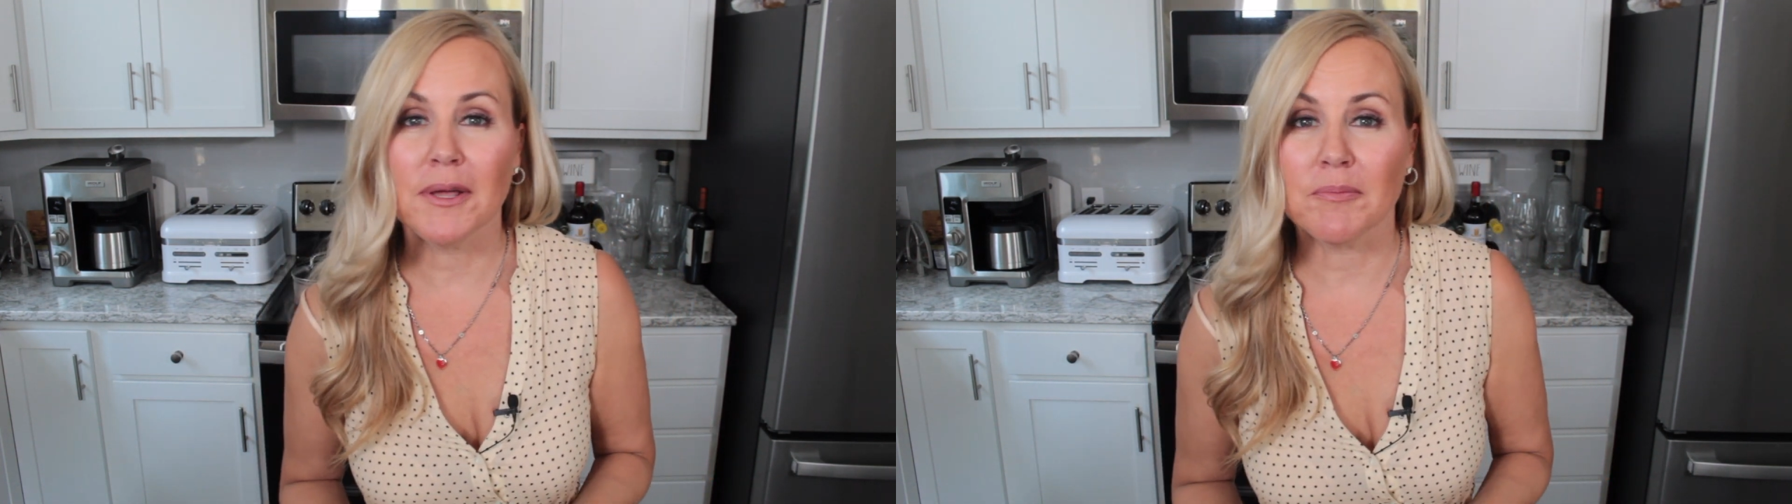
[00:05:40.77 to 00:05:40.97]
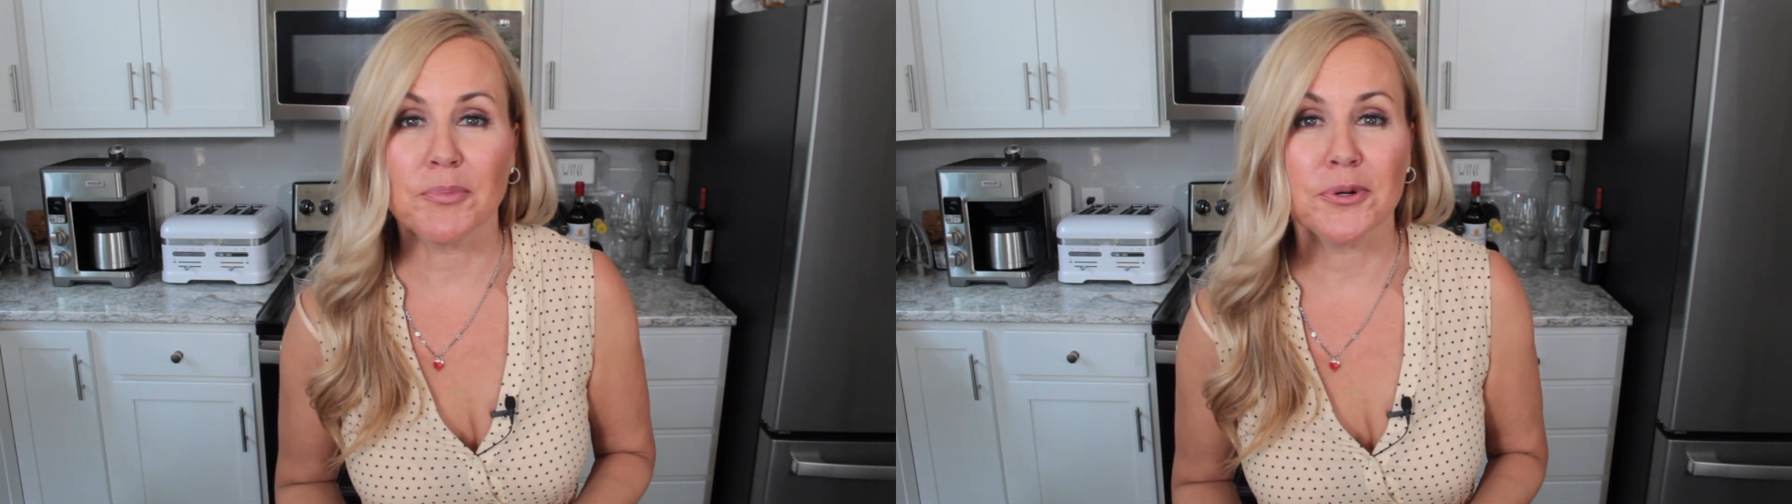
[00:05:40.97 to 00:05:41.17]

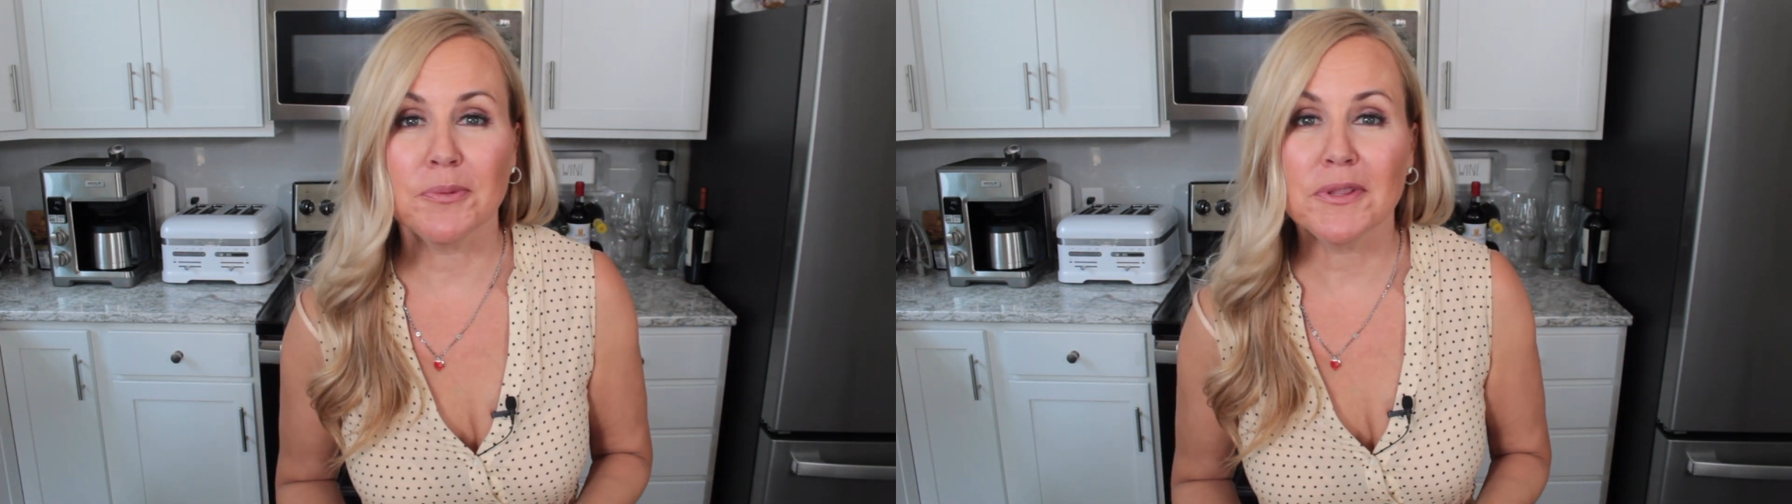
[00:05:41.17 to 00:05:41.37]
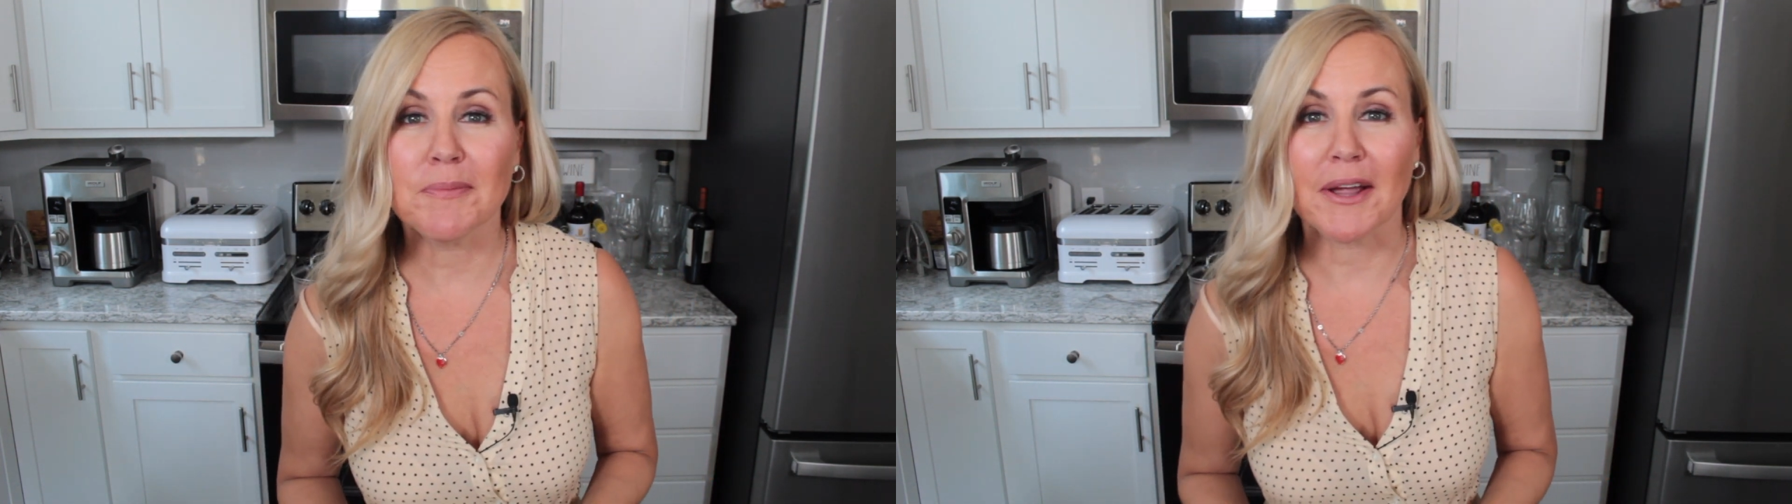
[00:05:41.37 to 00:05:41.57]
and put
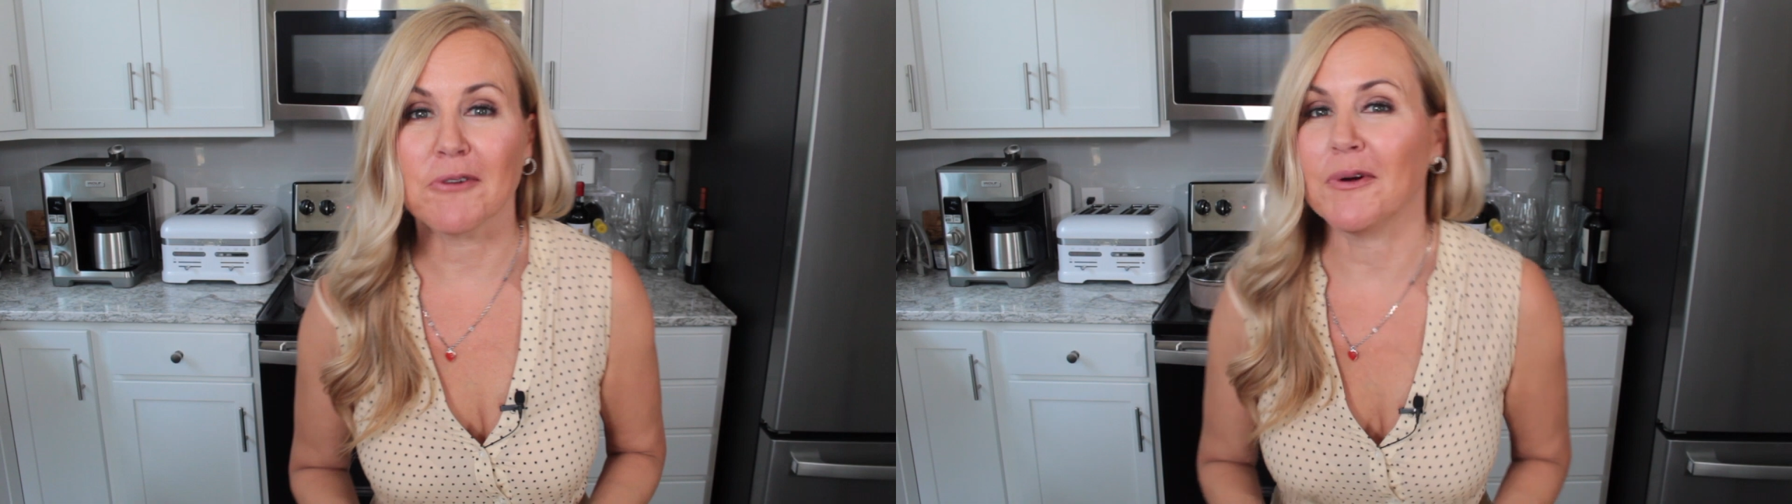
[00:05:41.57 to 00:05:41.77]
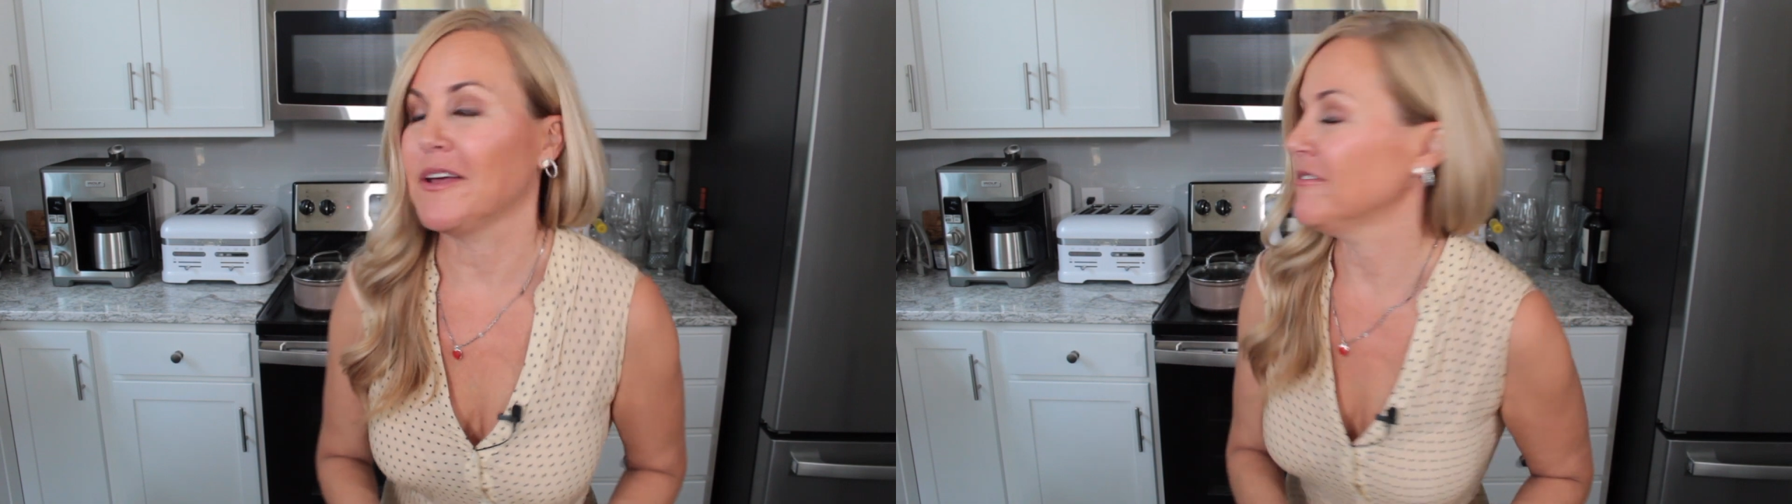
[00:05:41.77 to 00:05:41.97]
them in the
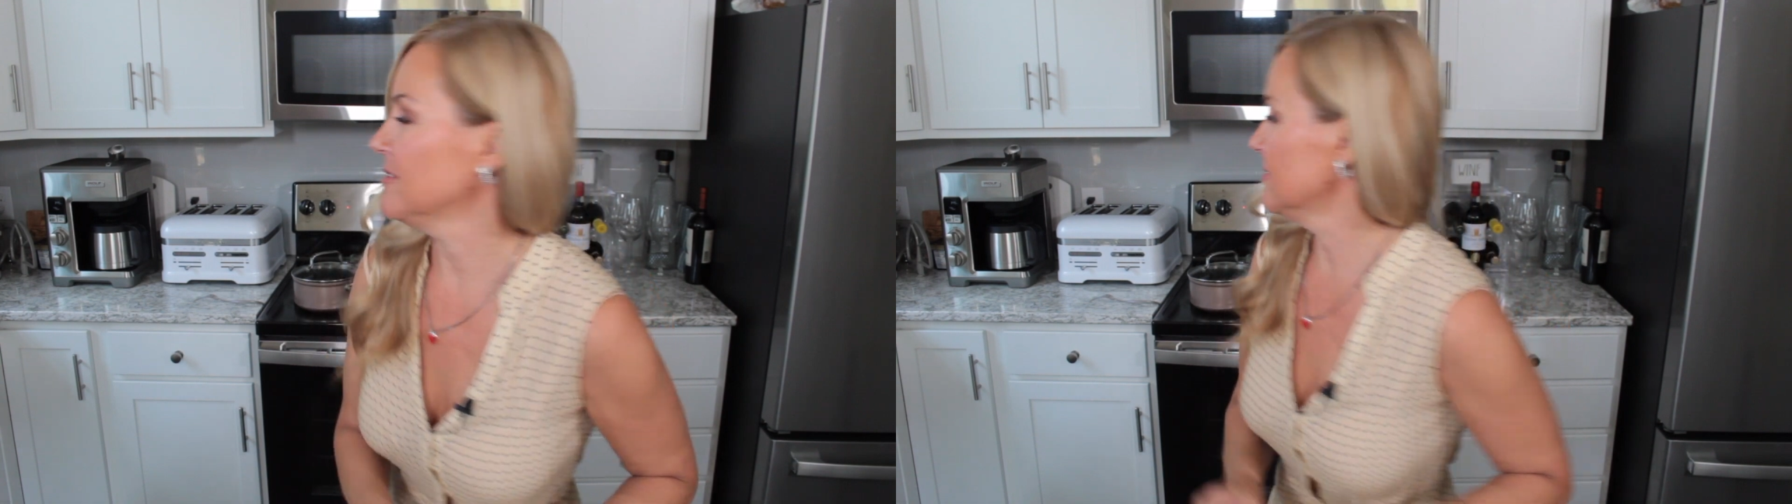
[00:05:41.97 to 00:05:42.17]
microwave.